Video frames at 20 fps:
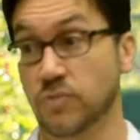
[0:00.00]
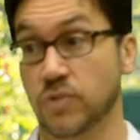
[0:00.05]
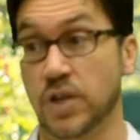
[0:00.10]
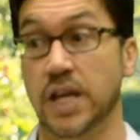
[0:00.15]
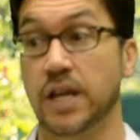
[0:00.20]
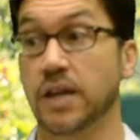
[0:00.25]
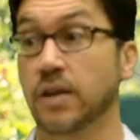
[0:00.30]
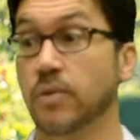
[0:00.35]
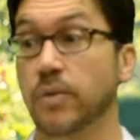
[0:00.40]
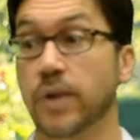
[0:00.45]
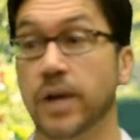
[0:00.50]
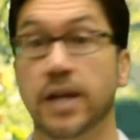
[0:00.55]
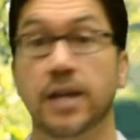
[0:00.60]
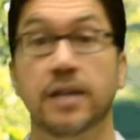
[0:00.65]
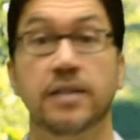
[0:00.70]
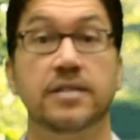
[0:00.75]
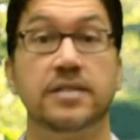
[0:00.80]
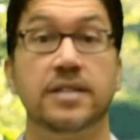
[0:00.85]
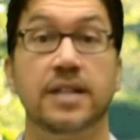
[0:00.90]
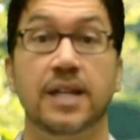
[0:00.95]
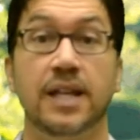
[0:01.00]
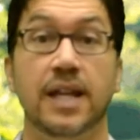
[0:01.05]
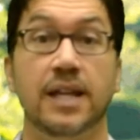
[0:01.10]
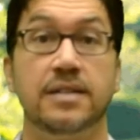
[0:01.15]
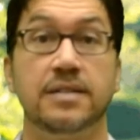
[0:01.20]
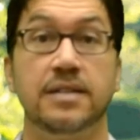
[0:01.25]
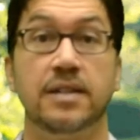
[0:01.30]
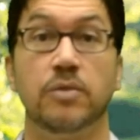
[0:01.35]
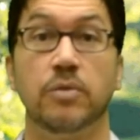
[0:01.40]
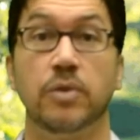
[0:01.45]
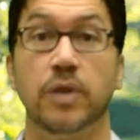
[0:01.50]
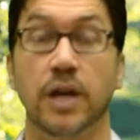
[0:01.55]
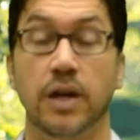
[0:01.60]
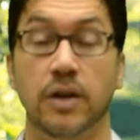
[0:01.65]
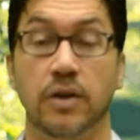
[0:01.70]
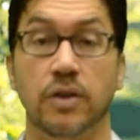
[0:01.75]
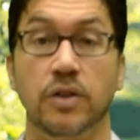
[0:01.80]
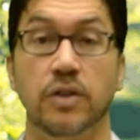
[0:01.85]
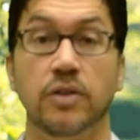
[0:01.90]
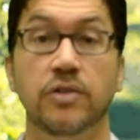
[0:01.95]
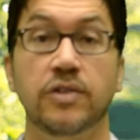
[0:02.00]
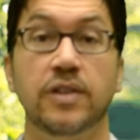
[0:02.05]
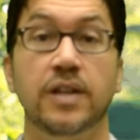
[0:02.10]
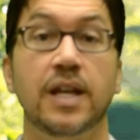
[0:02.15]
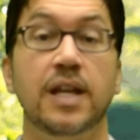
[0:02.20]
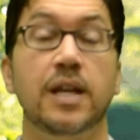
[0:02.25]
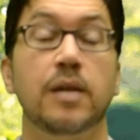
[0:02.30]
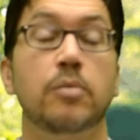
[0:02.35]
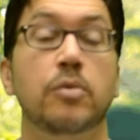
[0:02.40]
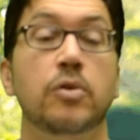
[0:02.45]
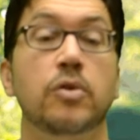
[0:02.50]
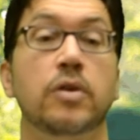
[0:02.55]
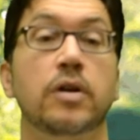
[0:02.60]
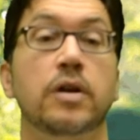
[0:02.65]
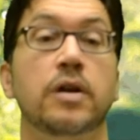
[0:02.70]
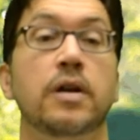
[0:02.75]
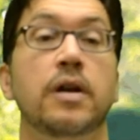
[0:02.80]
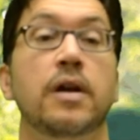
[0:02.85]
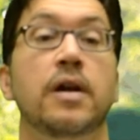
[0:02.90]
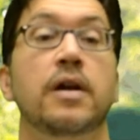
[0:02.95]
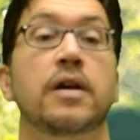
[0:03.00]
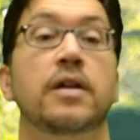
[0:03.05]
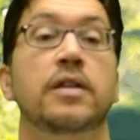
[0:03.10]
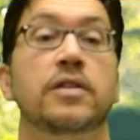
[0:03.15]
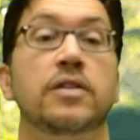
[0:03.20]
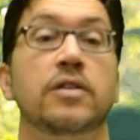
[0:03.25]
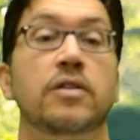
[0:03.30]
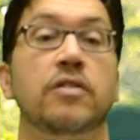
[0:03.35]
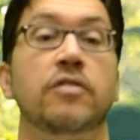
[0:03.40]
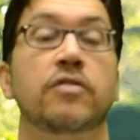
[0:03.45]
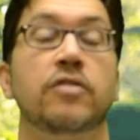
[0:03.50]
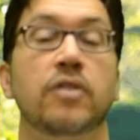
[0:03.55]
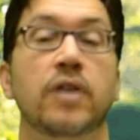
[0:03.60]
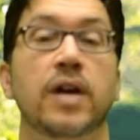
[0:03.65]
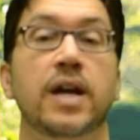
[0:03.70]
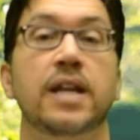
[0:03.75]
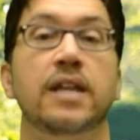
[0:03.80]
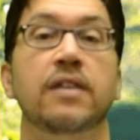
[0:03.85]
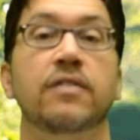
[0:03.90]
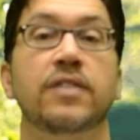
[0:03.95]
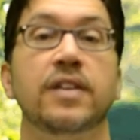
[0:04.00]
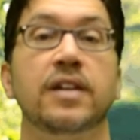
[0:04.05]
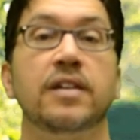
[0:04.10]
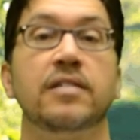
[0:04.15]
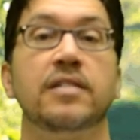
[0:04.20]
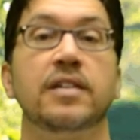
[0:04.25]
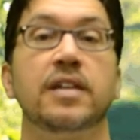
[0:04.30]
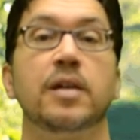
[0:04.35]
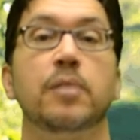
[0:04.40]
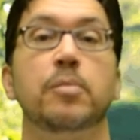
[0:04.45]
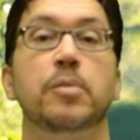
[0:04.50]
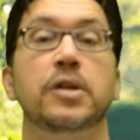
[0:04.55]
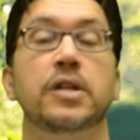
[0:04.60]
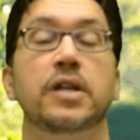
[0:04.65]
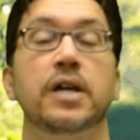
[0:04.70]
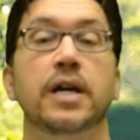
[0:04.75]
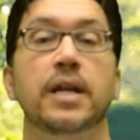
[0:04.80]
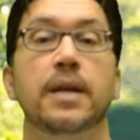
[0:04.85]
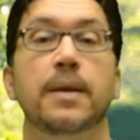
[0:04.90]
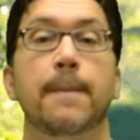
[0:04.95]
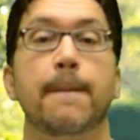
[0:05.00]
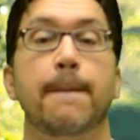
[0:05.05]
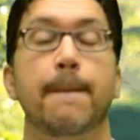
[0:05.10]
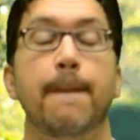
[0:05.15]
take it away and say, that's it, we're not going to use it anymore. There are a variety of things that can be done.